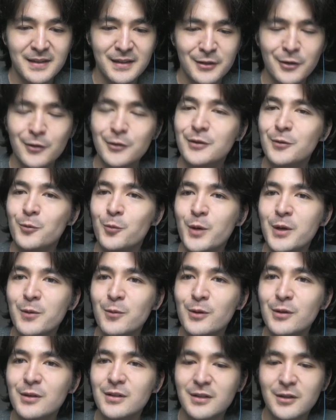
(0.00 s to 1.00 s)
Good, we
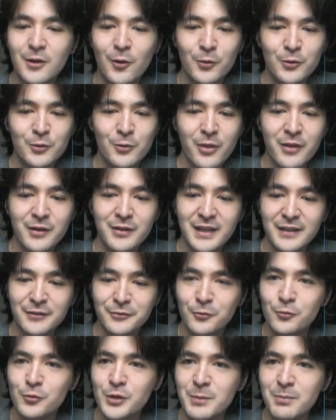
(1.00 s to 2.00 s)
will go to the
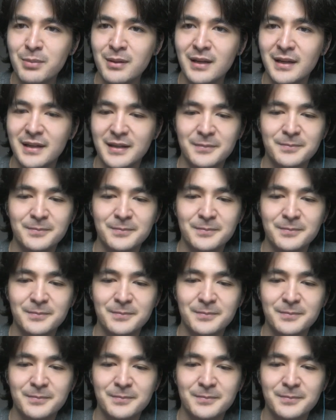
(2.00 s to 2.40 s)
next replay.